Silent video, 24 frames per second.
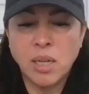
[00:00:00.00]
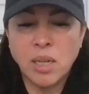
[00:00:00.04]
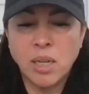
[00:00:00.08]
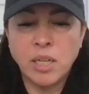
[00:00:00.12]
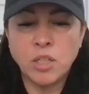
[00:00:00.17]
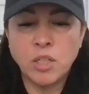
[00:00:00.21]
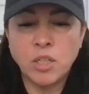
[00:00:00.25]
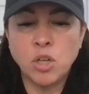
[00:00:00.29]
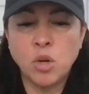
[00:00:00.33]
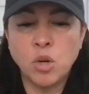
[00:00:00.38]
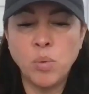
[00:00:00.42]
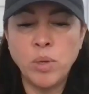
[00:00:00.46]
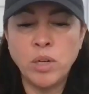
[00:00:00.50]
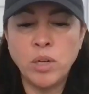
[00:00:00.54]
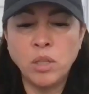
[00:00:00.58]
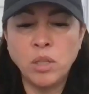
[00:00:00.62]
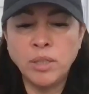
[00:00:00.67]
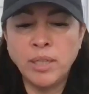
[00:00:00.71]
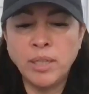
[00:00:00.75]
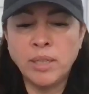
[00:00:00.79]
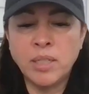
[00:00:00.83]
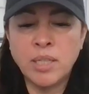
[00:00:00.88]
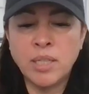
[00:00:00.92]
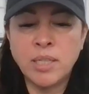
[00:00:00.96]
And so we don't
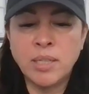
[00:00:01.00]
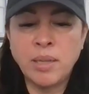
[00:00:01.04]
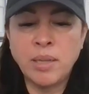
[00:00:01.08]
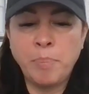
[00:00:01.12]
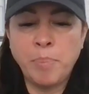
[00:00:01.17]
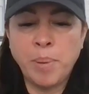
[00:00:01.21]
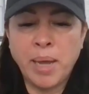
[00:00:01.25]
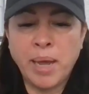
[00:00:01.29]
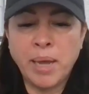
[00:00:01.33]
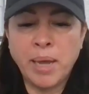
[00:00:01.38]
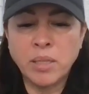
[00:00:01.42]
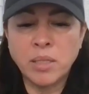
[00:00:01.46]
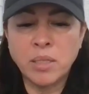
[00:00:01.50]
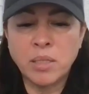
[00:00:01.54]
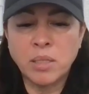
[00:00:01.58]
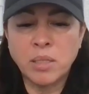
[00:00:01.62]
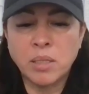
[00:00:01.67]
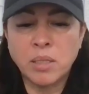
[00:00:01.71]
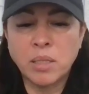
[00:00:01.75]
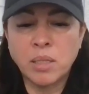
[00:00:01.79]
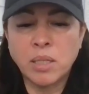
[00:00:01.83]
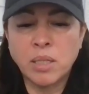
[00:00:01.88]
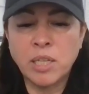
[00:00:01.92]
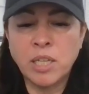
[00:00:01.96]
let setbacks
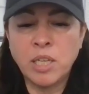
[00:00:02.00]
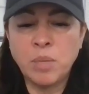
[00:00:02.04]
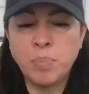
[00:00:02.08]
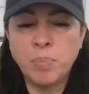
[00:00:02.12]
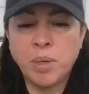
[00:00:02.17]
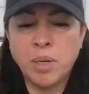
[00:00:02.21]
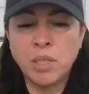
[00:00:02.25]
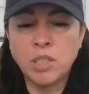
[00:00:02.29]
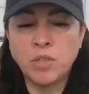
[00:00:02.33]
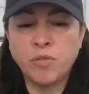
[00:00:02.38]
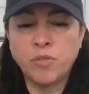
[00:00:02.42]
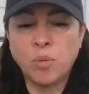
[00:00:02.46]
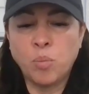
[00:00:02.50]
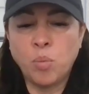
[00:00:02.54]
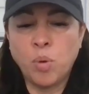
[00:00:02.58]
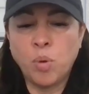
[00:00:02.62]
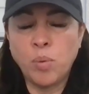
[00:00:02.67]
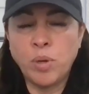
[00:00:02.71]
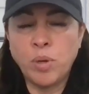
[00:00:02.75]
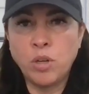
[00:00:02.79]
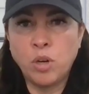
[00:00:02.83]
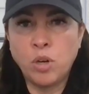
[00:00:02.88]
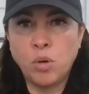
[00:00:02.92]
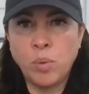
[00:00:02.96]
keep us from what
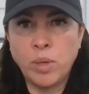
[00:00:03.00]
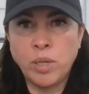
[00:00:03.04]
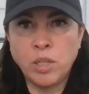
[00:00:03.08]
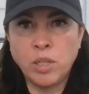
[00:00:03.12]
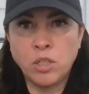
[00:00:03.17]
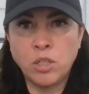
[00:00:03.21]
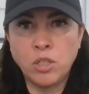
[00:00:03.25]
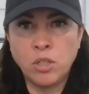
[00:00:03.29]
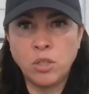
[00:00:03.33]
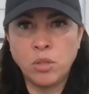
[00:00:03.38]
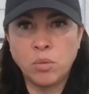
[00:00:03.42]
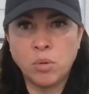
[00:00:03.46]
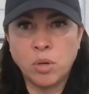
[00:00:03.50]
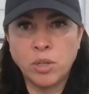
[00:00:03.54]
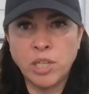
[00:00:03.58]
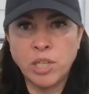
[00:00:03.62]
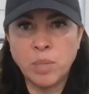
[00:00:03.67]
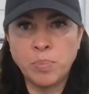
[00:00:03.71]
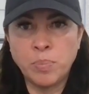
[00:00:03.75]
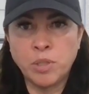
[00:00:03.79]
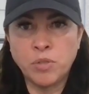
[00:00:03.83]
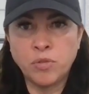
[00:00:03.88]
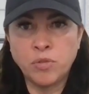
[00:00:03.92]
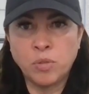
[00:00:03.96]
we know we can do or
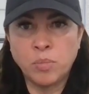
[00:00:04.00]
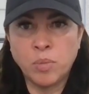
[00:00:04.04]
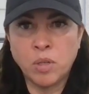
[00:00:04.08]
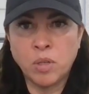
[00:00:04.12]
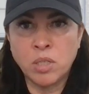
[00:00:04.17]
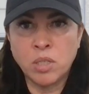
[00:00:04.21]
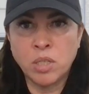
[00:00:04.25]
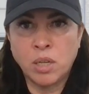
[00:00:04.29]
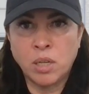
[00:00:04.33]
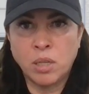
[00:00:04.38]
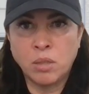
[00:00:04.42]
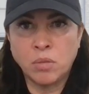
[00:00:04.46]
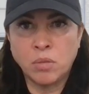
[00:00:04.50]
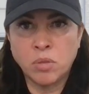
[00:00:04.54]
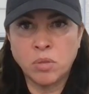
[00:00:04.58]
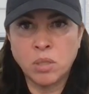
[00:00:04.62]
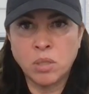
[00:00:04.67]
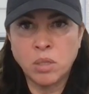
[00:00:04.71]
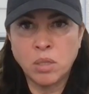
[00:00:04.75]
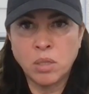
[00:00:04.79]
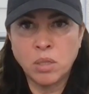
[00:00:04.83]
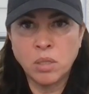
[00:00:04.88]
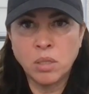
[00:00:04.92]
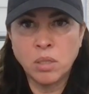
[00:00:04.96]
keep us from ourselves.
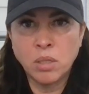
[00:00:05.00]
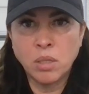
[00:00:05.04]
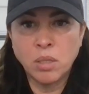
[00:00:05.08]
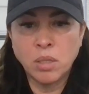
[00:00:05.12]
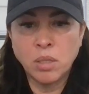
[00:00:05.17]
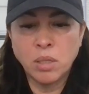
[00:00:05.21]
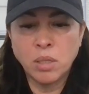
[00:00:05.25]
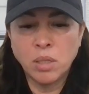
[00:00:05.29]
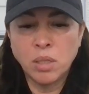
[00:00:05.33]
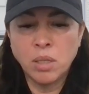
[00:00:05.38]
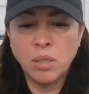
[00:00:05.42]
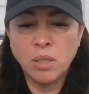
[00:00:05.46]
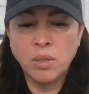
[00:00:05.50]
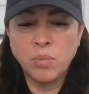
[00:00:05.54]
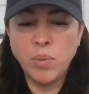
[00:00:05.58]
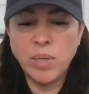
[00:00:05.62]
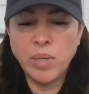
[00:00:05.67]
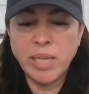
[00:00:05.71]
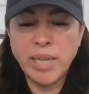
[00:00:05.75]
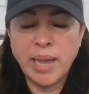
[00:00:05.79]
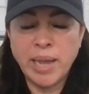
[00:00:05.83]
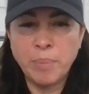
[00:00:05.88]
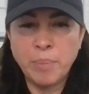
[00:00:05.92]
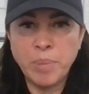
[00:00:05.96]
We
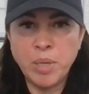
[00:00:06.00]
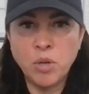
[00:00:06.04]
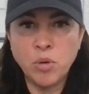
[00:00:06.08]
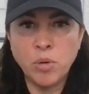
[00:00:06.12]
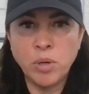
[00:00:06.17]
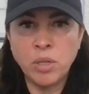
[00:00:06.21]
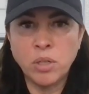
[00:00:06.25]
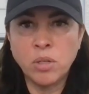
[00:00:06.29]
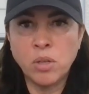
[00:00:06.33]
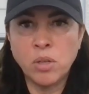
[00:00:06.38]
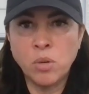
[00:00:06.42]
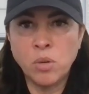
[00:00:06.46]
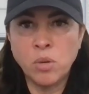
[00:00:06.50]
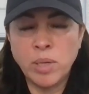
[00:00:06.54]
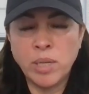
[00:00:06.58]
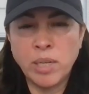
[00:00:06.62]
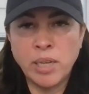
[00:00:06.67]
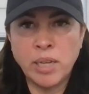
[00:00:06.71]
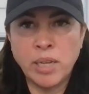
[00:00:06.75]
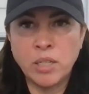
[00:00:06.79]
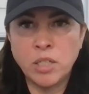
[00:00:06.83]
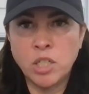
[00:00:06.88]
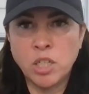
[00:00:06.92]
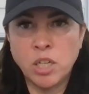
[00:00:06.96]
can't be critical. We
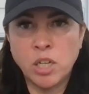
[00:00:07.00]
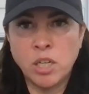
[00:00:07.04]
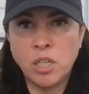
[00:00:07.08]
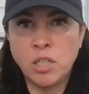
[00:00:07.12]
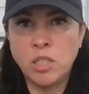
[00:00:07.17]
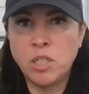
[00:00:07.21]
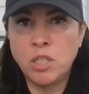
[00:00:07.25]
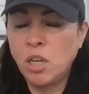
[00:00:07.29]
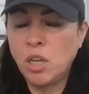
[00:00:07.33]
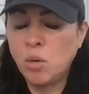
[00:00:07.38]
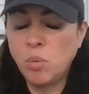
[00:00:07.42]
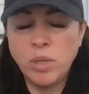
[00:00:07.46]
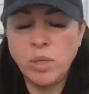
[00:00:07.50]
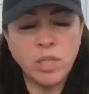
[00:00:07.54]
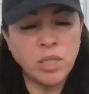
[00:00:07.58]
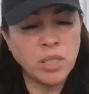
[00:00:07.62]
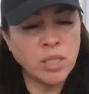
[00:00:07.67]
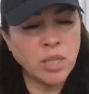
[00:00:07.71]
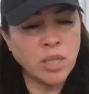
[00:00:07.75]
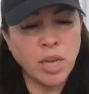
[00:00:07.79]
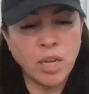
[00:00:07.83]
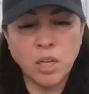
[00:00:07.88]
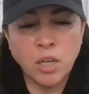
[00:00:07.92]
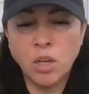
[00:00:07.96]
can't judge. We just
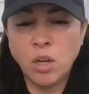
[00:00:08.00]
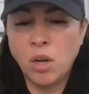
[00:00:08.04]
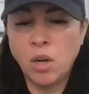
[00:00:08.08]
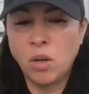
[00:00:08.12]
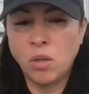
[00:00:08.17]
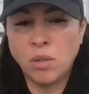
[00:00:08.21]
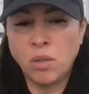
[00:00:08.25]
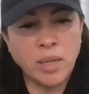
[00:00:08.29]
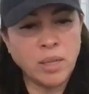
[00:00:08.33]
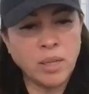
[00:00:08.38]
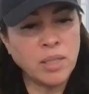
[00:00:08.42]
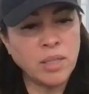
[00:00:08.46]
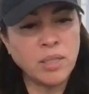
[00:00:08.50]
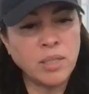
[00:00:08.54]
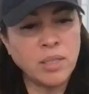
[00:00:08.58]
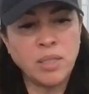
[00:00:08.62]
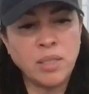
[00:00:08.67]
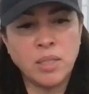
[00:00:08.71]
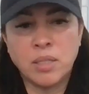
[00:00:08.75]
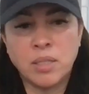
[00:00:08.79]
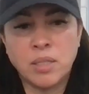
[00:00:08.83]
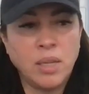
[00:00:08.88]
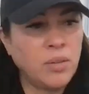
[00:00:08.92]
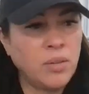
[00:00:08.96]
got to go. Like, this
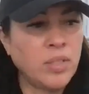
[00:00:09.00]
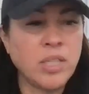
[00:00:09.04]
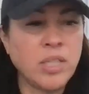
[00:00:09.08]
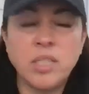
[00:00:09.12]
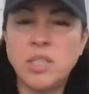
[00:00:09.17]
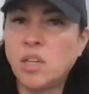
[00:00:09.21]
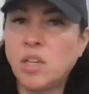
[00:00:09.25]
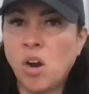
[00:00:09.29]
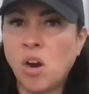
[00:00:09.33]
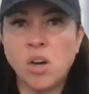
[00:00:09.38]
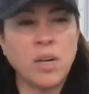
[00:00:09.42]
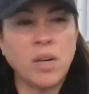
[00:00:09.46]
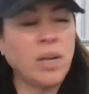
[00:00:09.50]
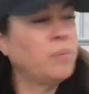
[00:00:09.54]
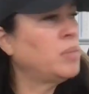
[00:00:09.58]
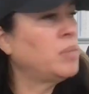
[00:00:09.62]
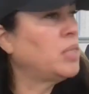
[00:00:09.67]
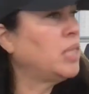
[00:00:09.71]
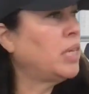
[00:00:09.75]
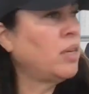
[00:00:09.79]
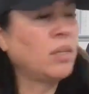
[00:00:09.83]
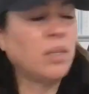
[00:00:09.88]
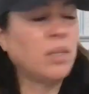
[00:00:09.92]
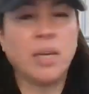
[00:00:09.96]
is the card I'm
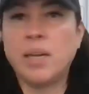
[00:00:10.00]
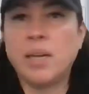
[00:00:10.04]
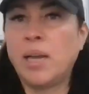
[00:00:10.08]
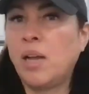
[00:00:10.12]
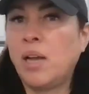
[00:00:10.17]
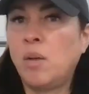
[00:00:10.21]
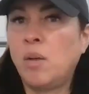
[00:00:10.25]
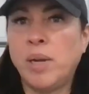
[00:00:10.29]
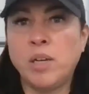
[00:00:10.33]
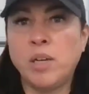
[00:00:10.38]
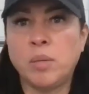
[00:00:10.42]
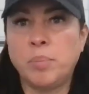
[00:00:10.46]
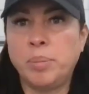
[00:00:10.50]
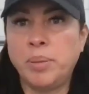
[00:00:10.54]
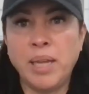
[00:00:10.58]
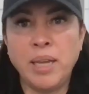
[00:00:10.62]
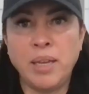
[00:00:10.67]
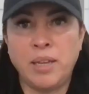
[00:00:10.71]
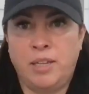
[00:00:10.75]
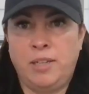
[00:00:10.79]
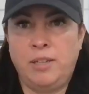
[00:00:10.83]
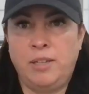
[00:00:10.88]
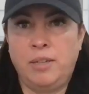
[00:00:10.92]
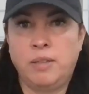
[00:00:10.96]
dealt. Like, how am I going to play
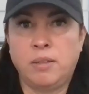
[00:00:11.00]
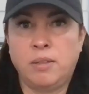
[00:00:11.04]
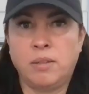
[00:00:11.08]
it?